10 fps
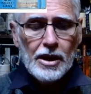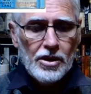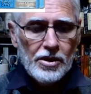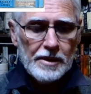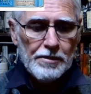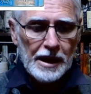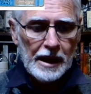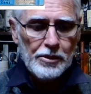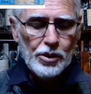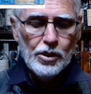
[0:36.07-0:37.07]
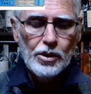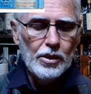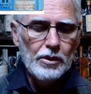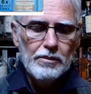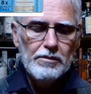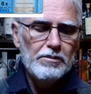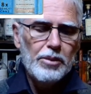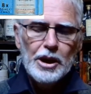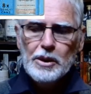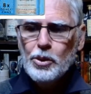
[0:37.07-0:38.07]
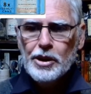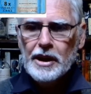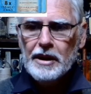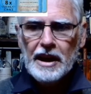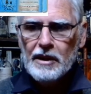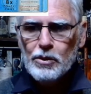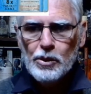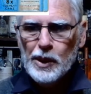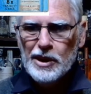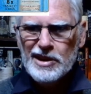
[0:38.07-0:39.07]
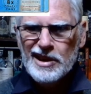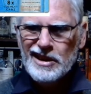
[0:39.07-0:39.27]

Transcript: you can pick up your tonic water at Woolworths.